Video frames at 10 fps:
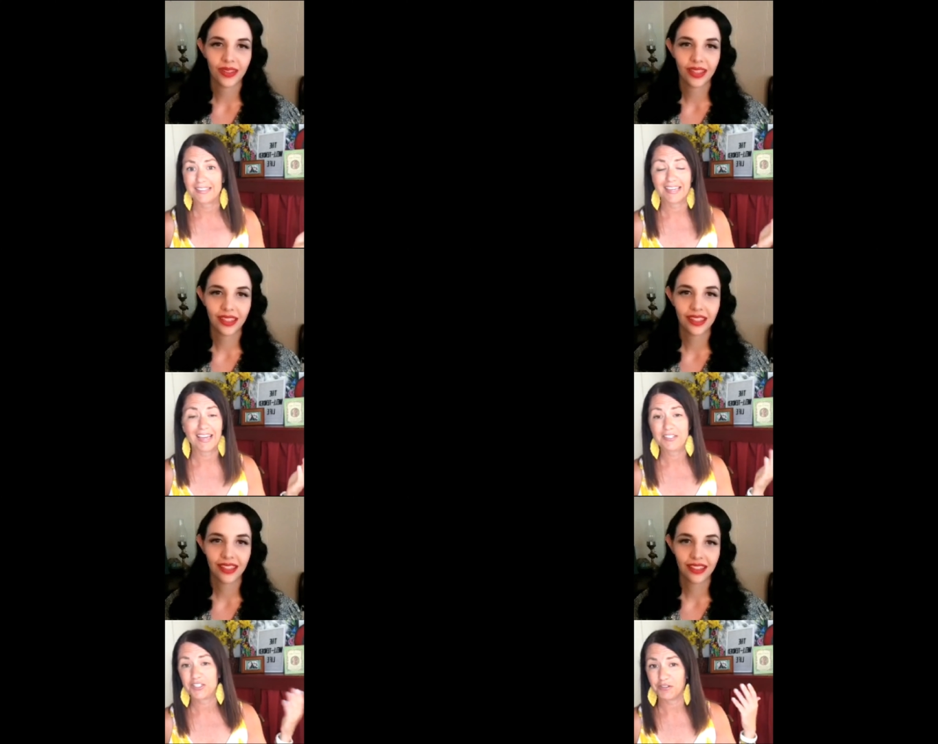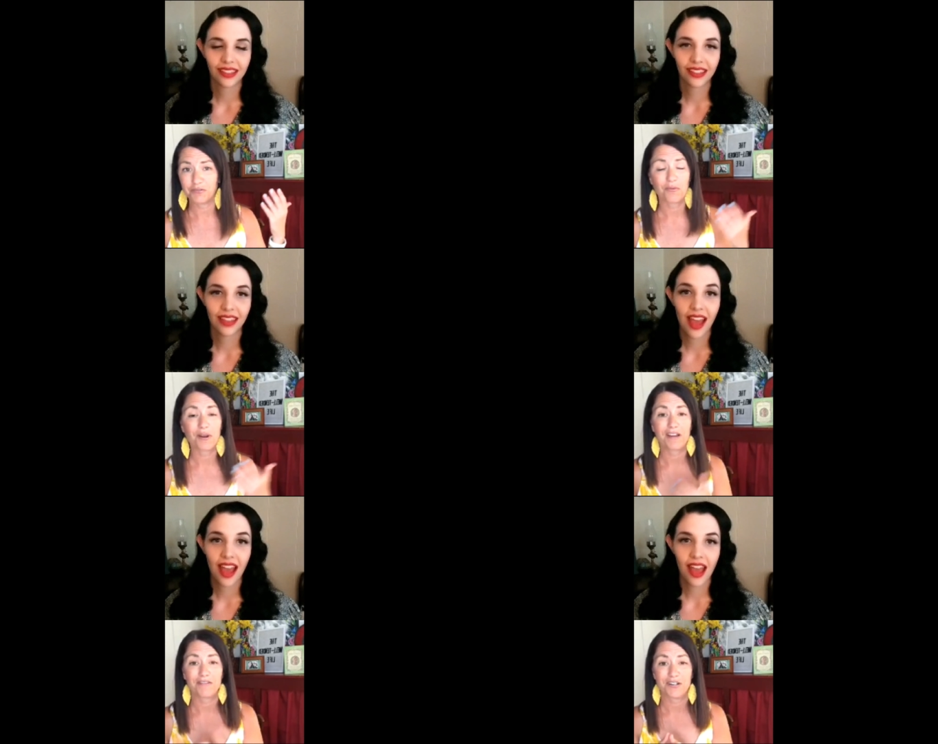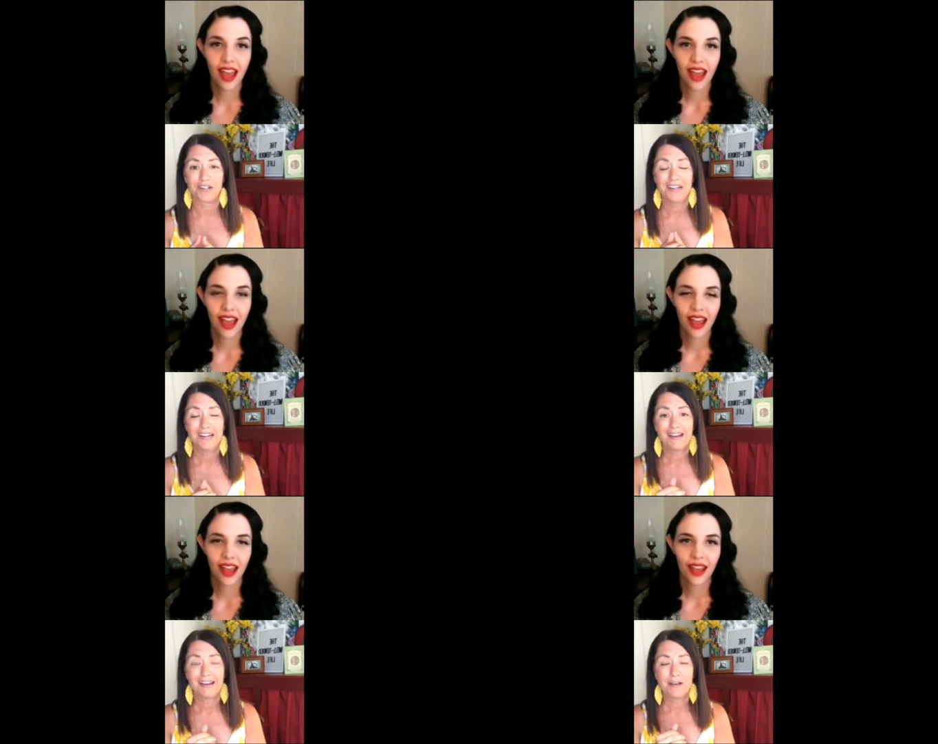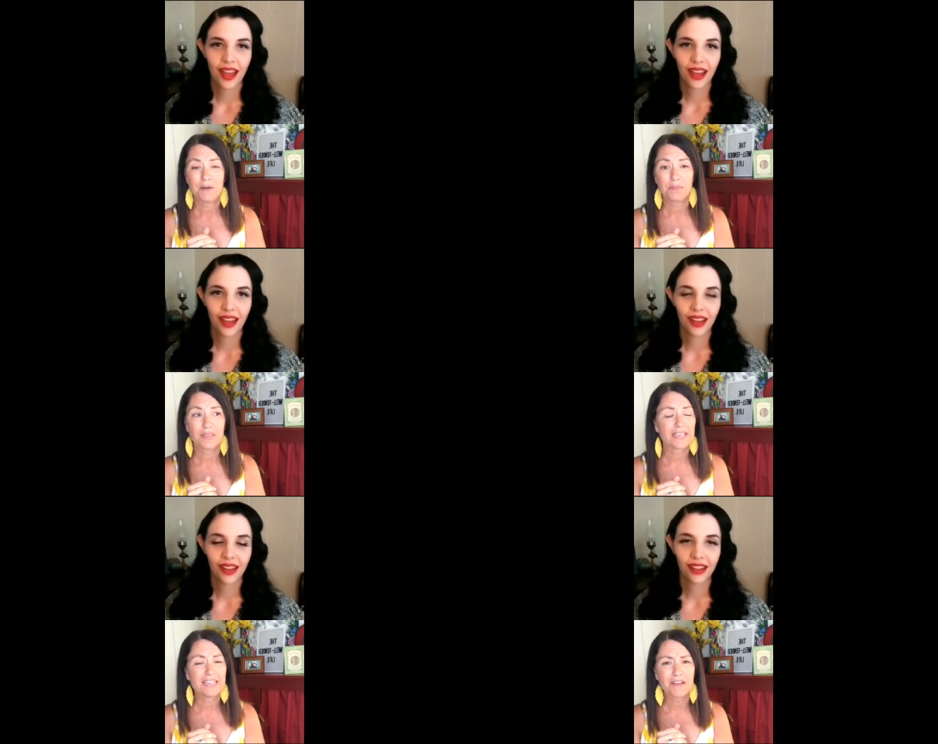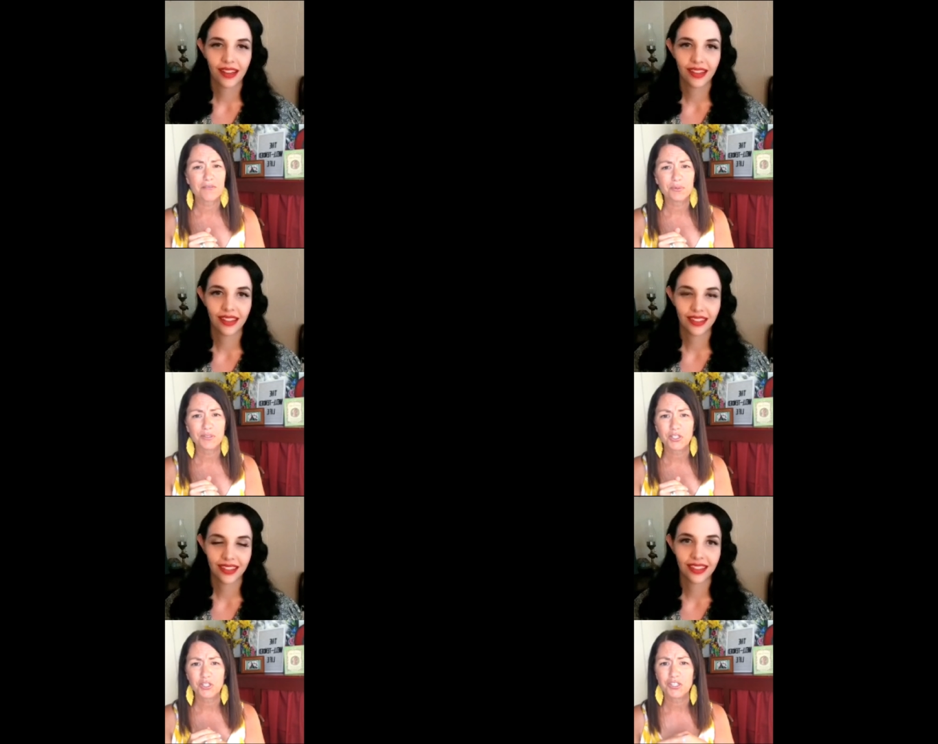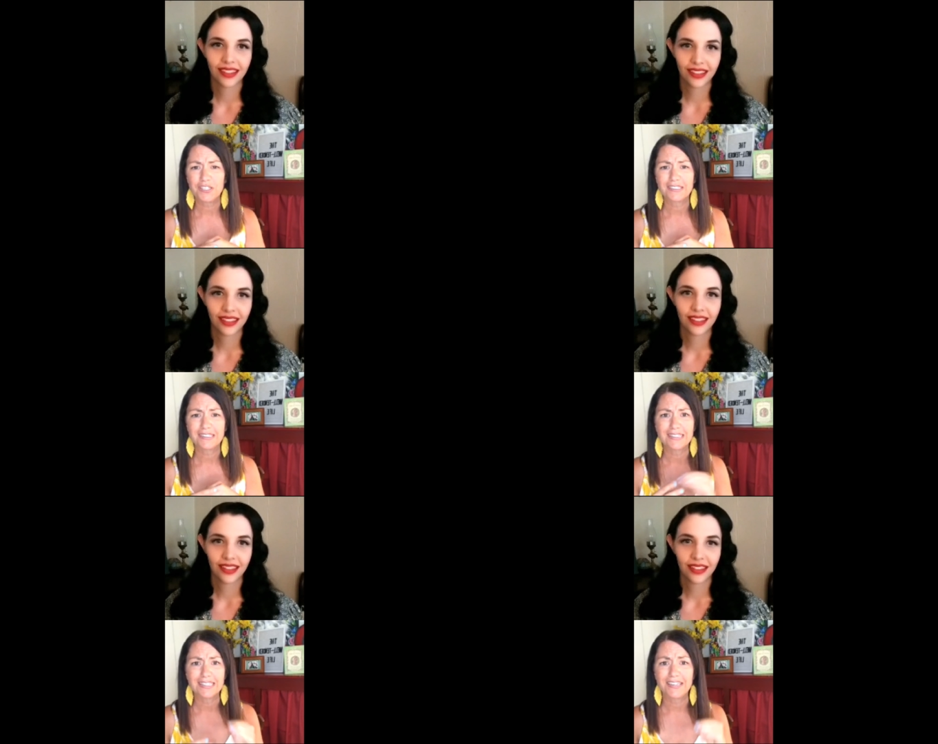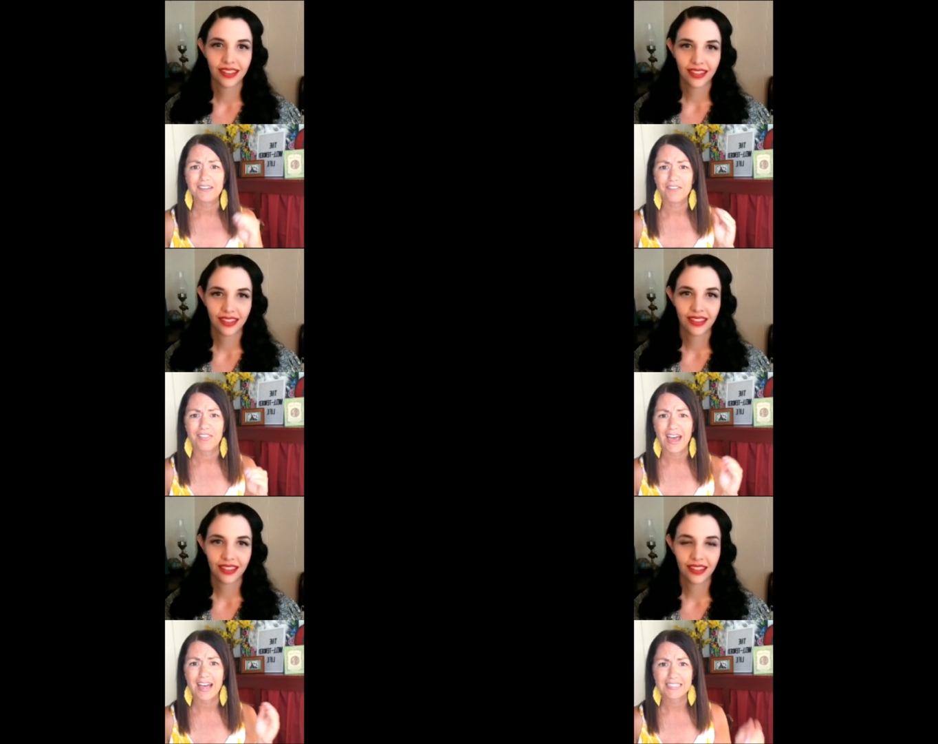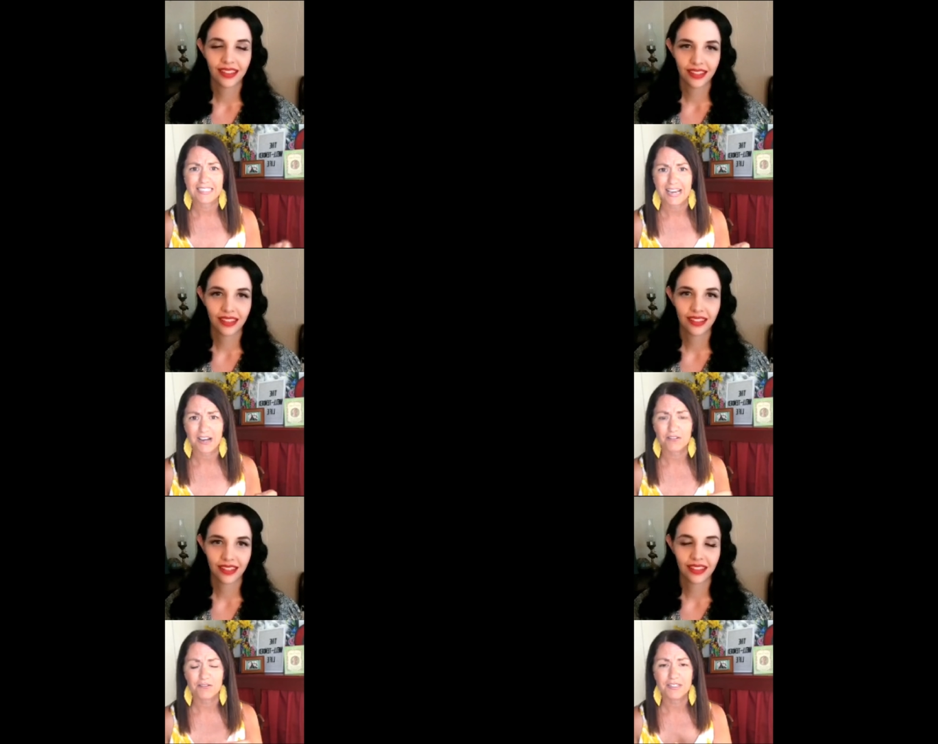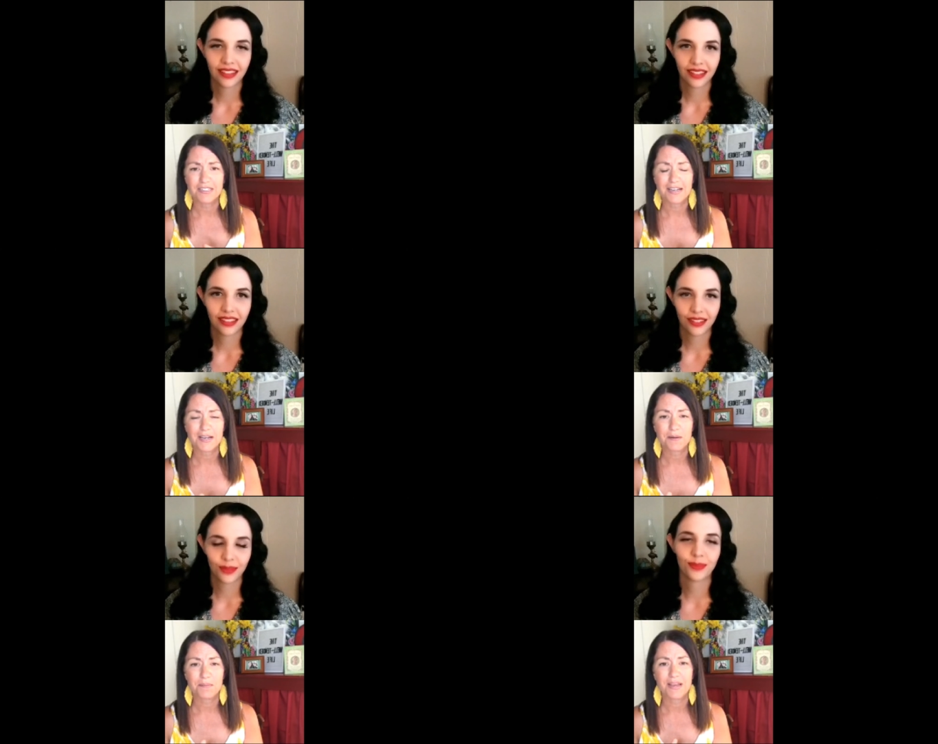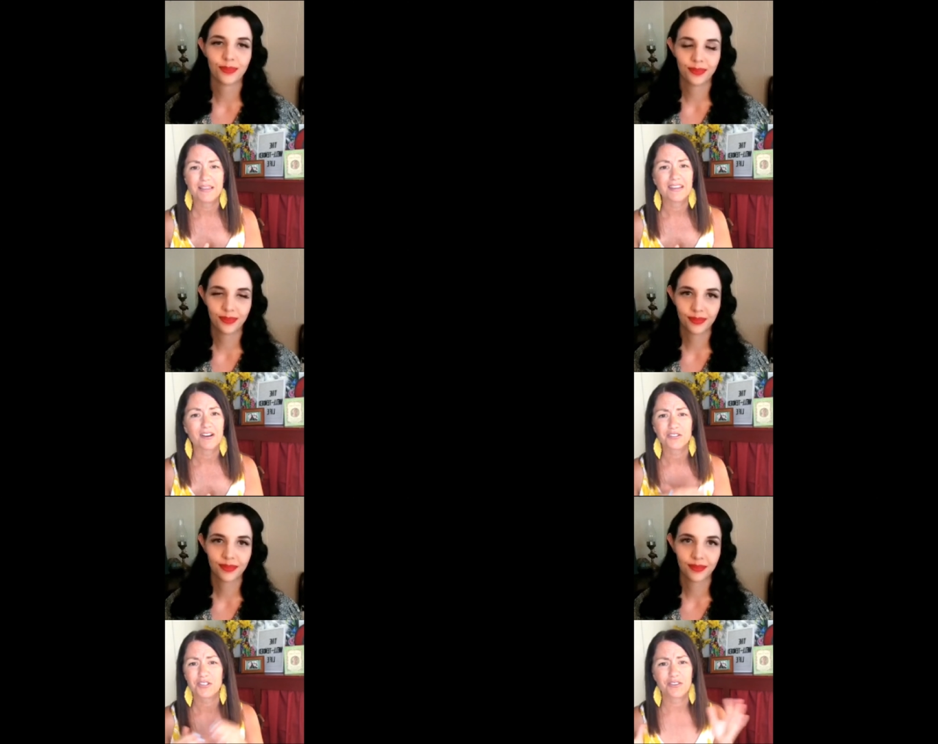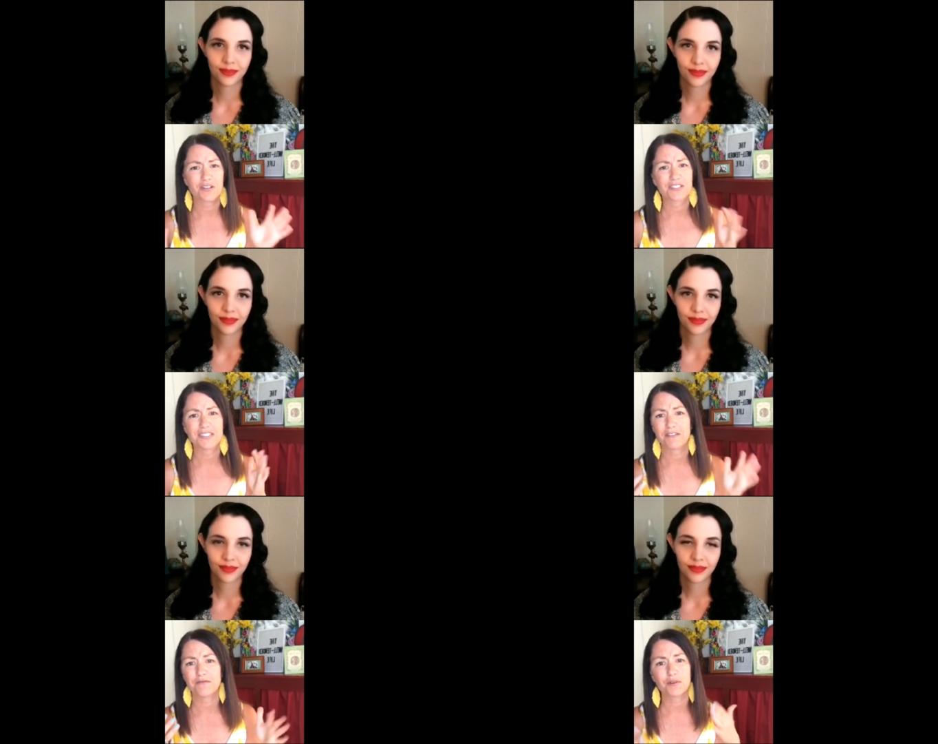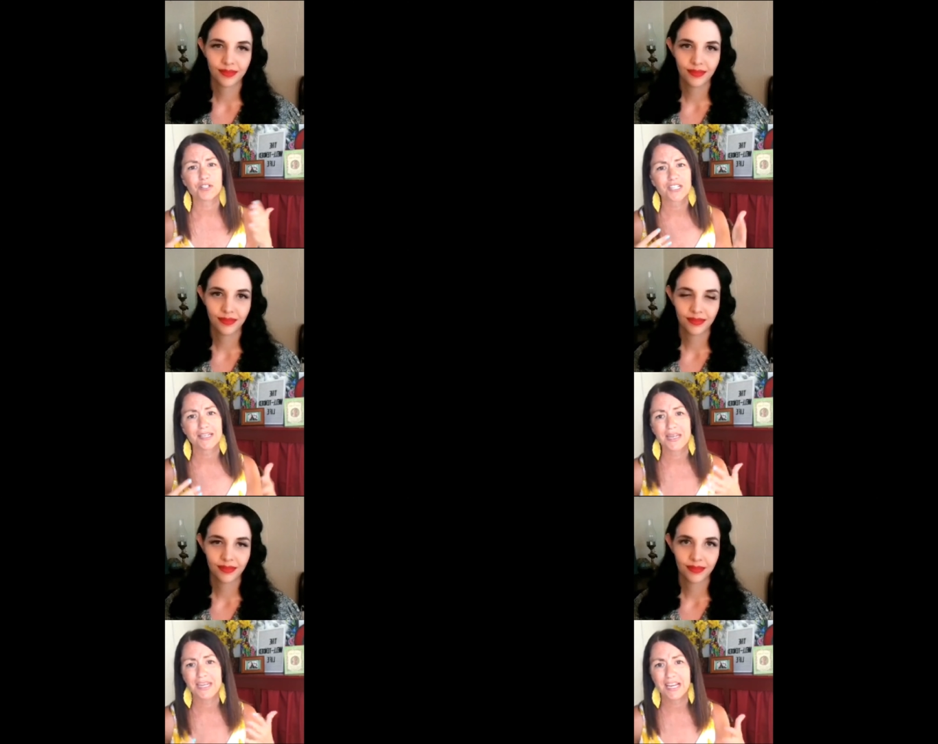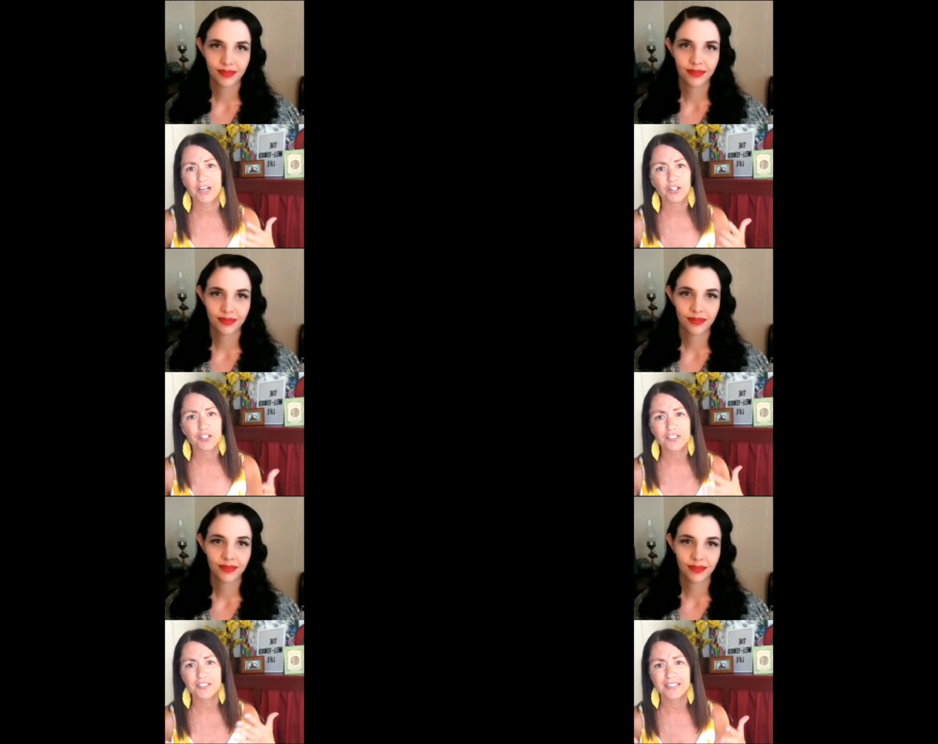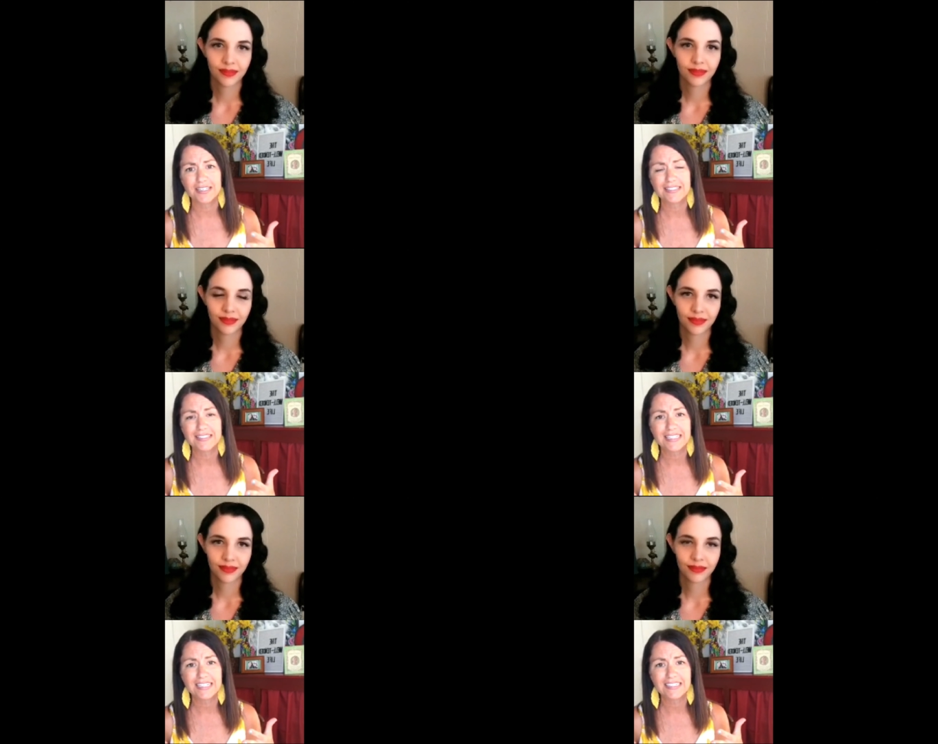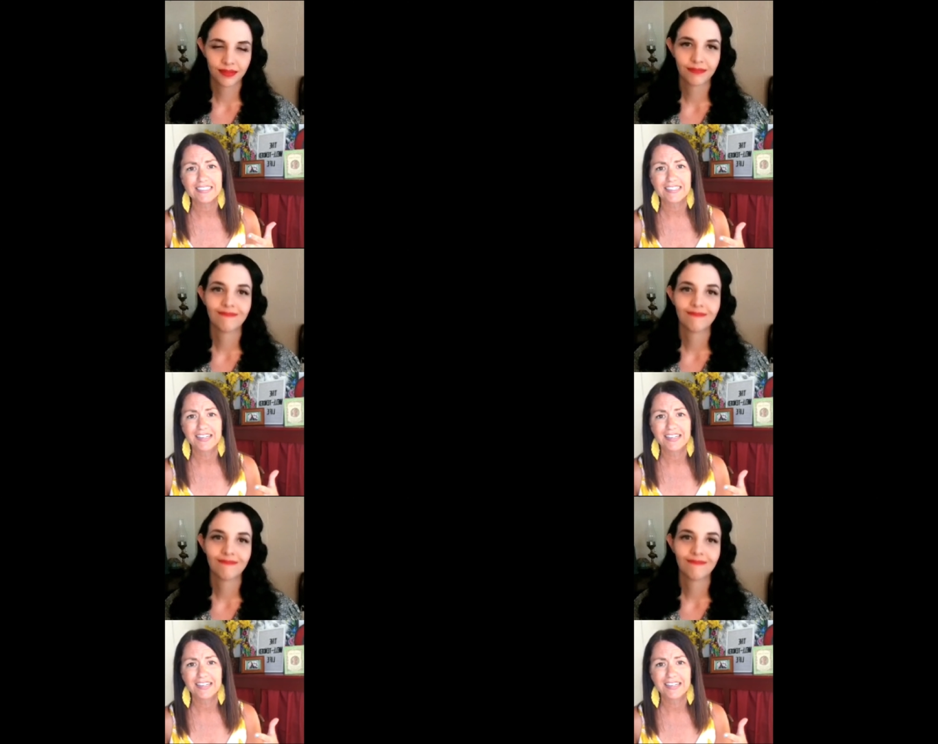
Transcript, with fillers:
Speaker 1: the age of whatever. Um, like he never really could live that down. Um, mm-hmm. And also, there's the unfortunate Knickers incident.